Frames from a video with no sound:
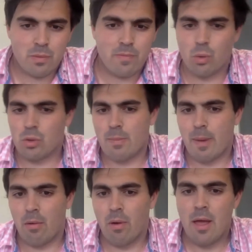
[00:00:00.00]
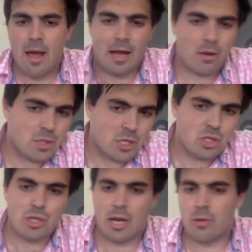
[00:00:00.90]
We've talked about
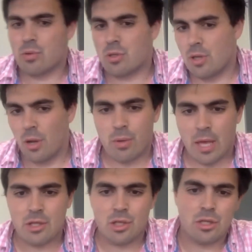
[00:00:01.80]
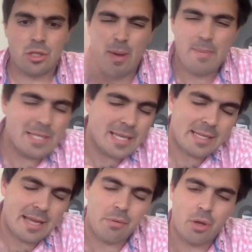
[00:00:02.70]
acquisition channels, locations, maybe
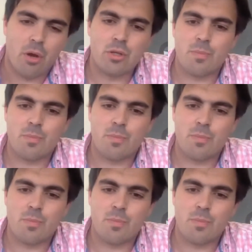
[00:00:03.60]
discount codes,